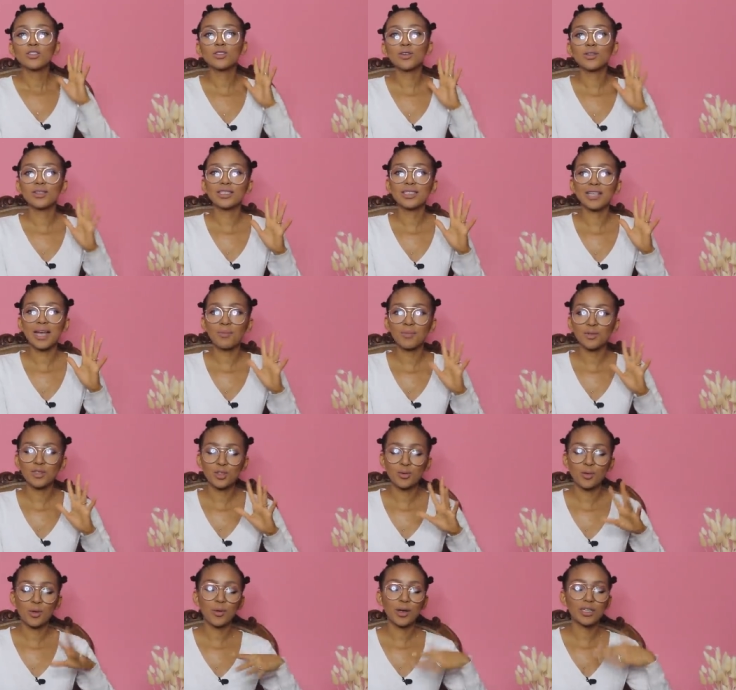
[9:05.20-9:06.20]
so this
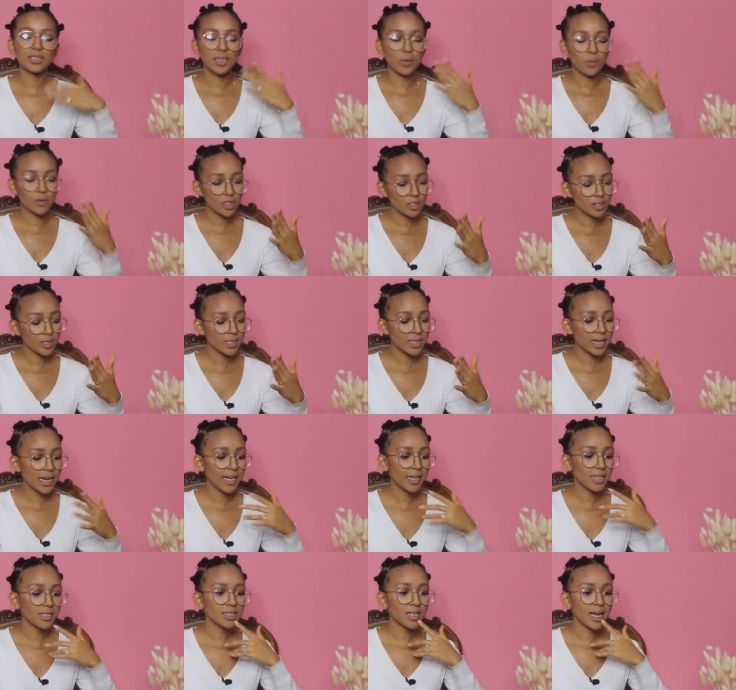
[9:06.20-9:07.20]
happened to me once. I was on
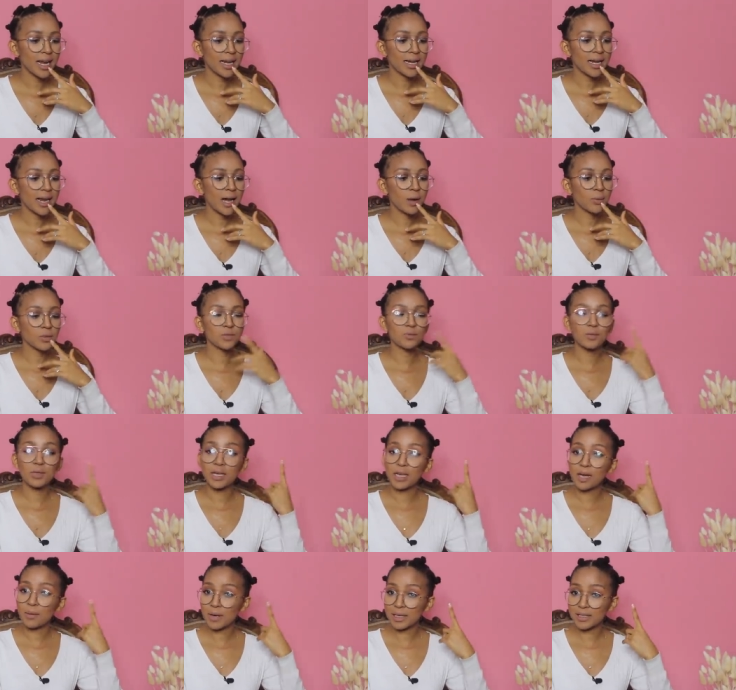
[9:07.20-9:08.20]
stage and I was
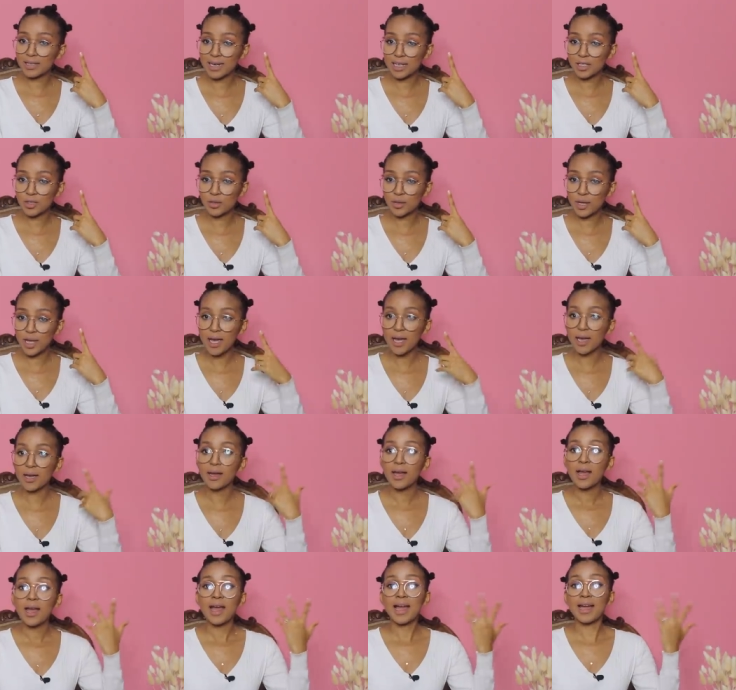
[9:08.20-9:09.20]
speaking about natural
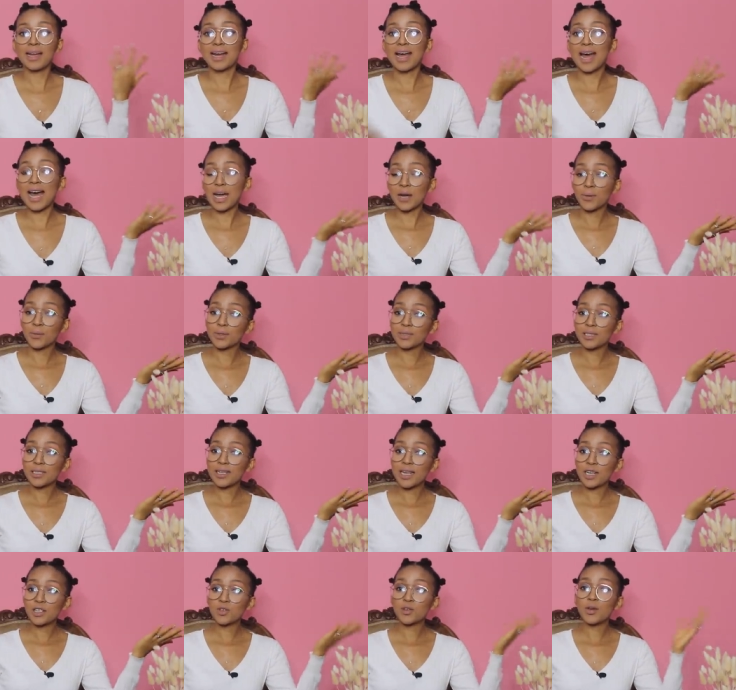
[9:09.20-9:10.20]
hair, and I was a
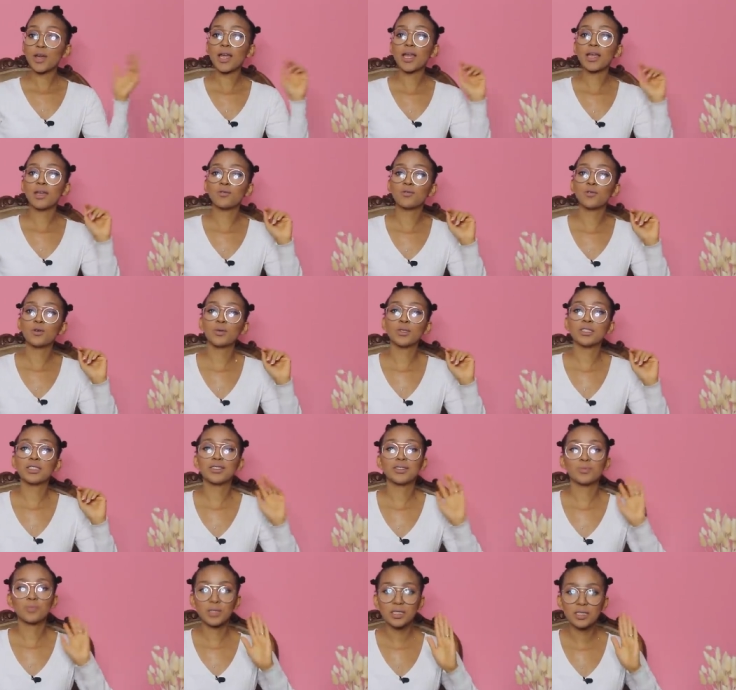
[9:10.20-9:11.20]
natural hair
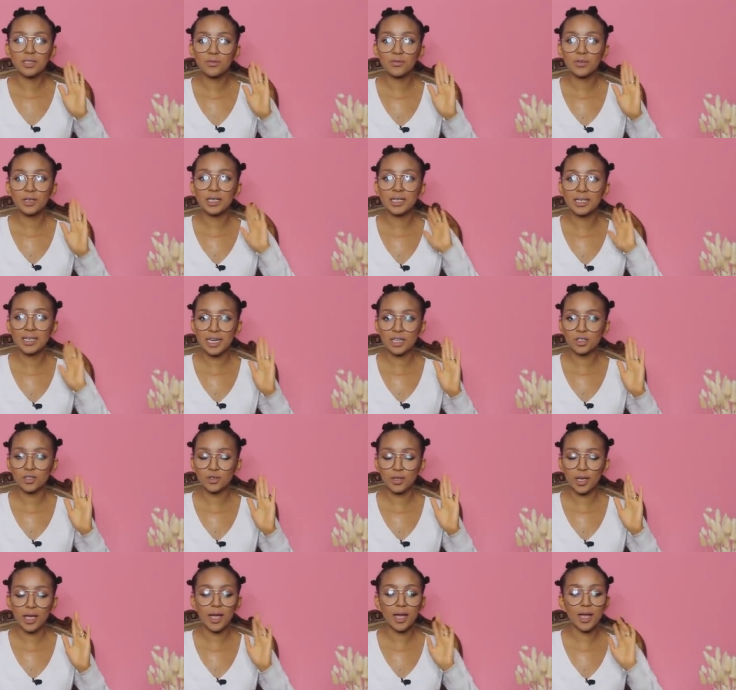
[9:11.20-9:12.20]
influencer, specifically
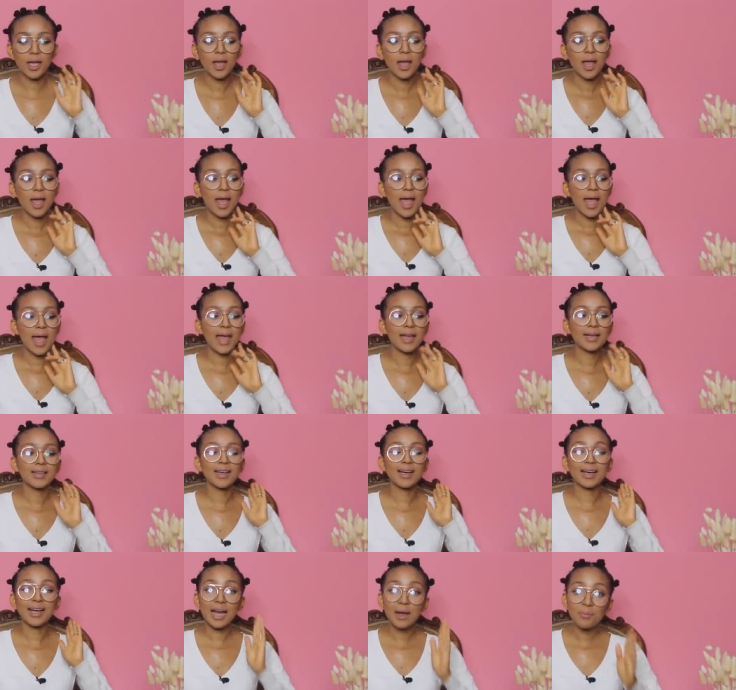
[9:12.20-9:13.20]
natural hair. And
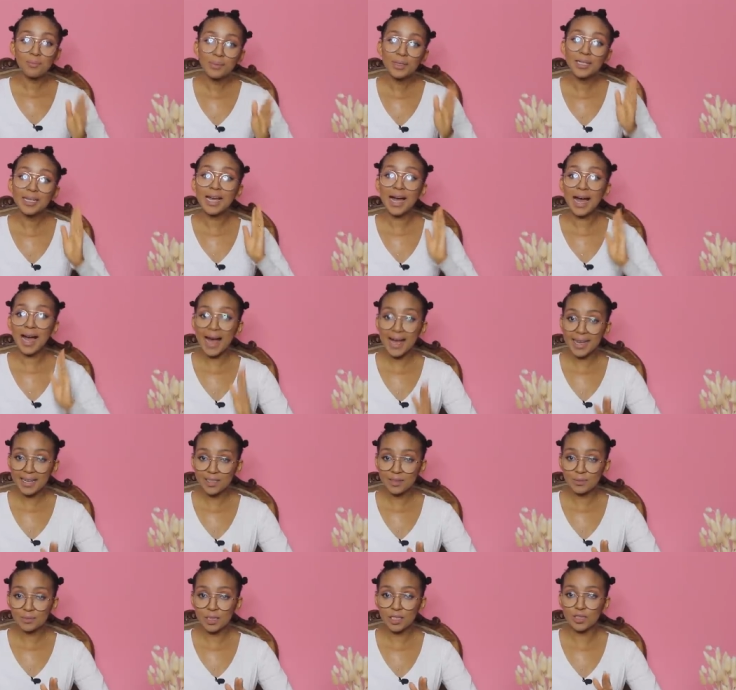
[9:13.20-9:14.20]
a company
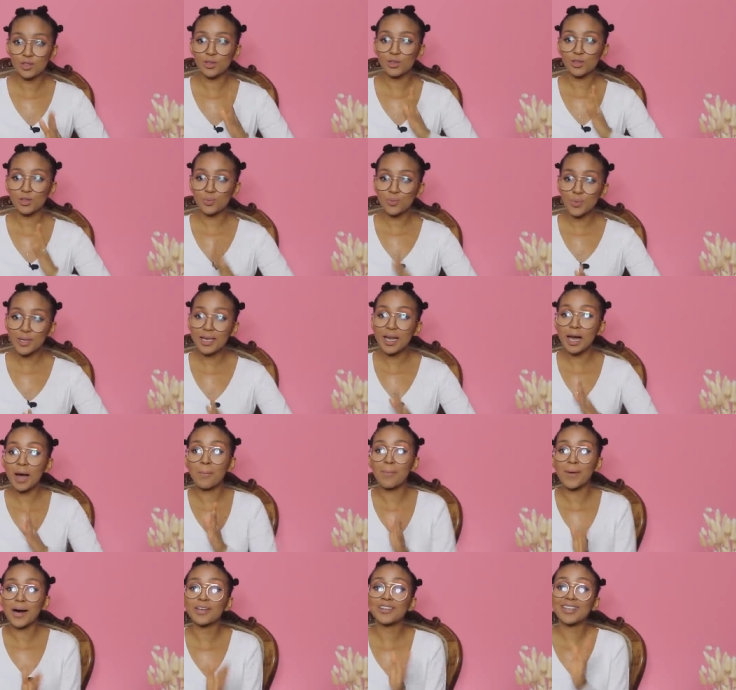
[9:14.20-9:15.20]
hired me to speak
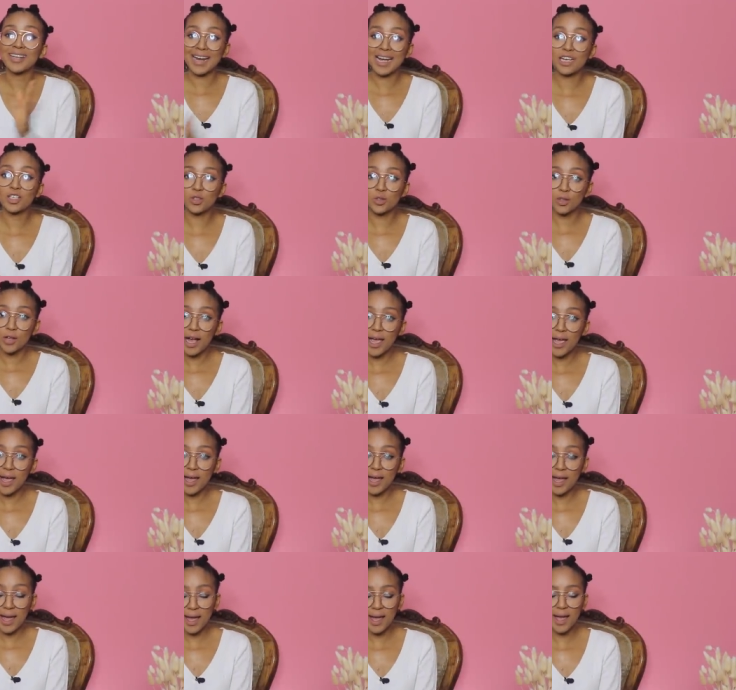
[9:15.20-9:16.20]
about natural
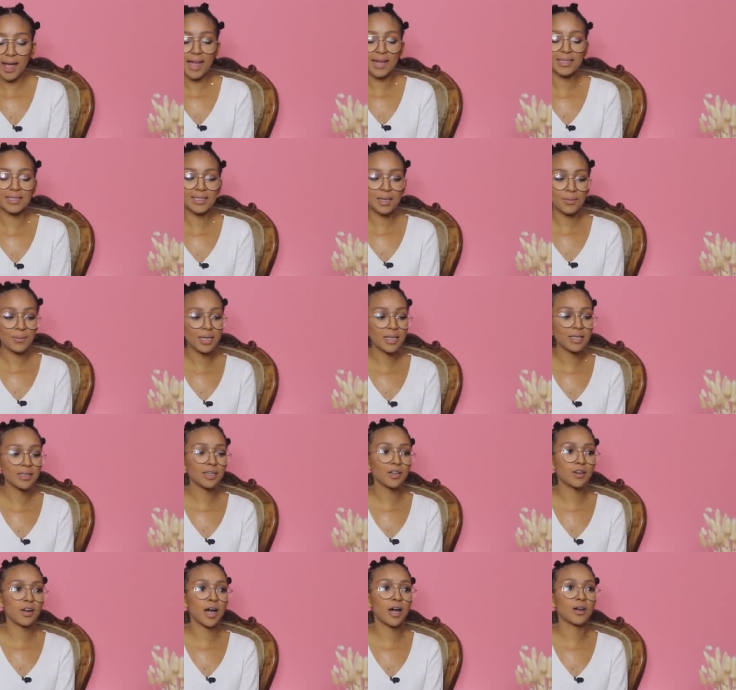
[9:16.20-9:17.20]
hair, and somebody in
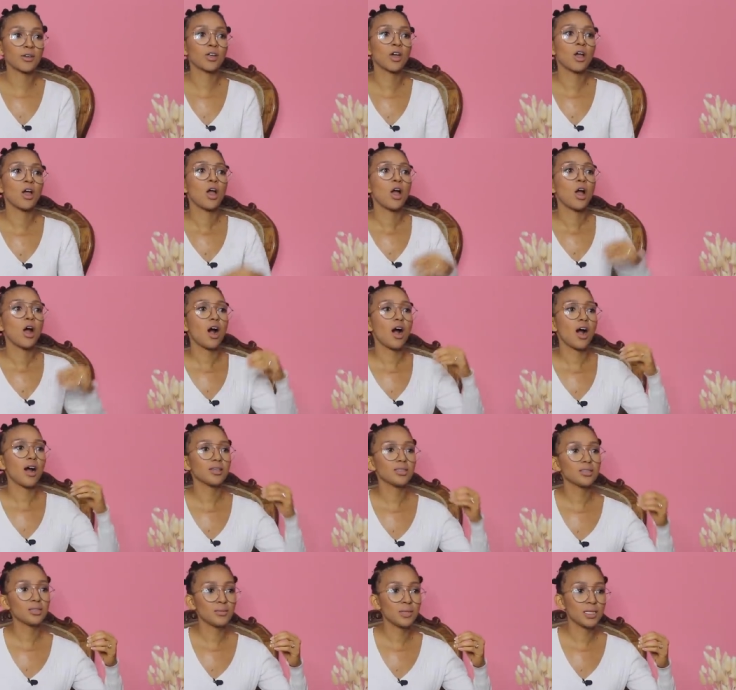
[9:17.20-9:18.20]
the crowd
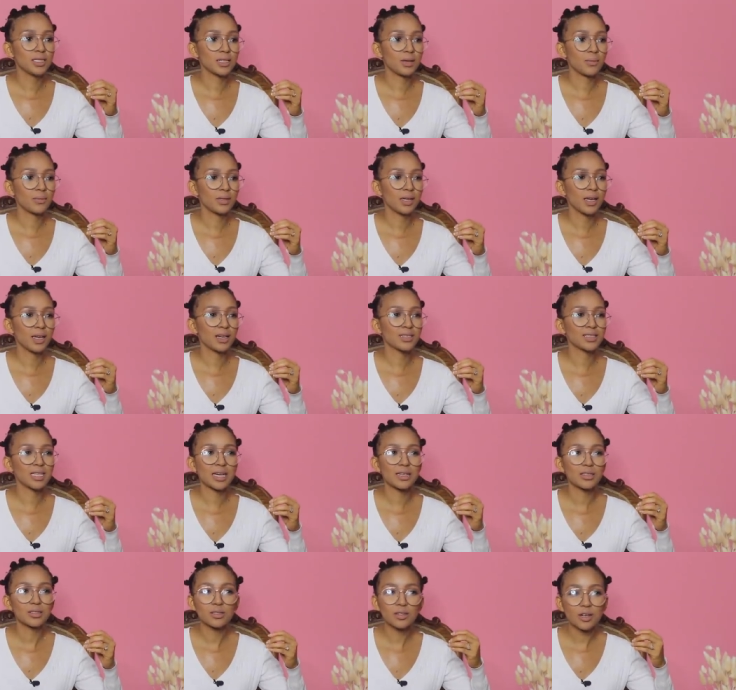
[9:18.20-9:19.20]
asked me something, and I was
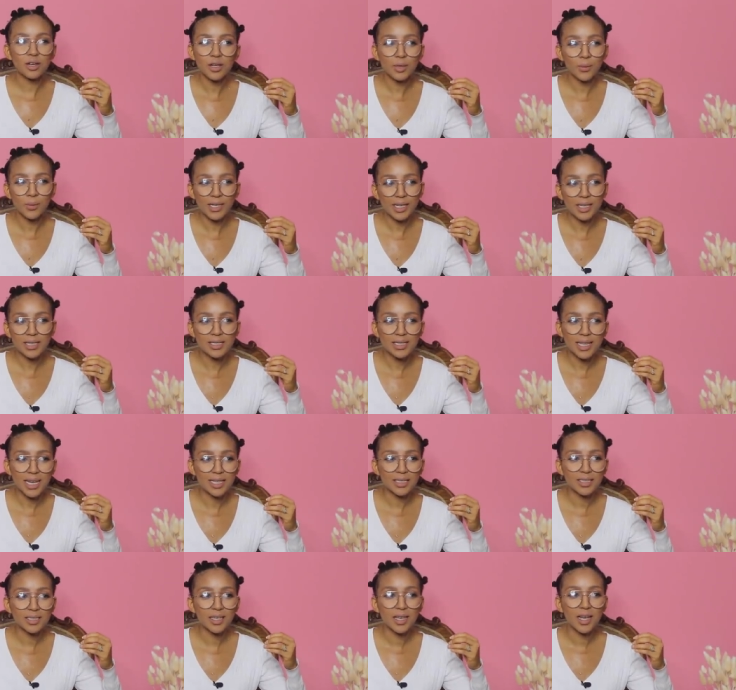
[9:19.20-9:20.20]
like, "Sorry, what is
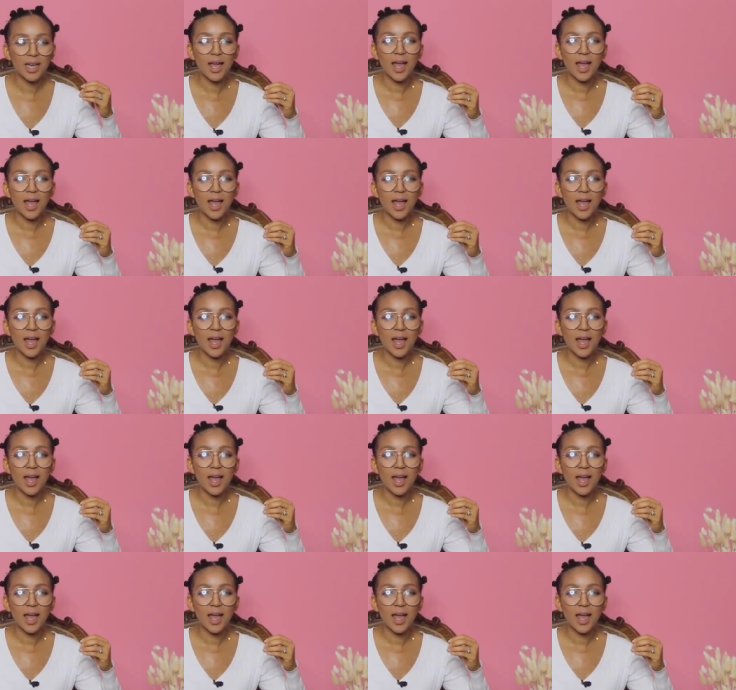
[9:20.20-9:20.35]
that?"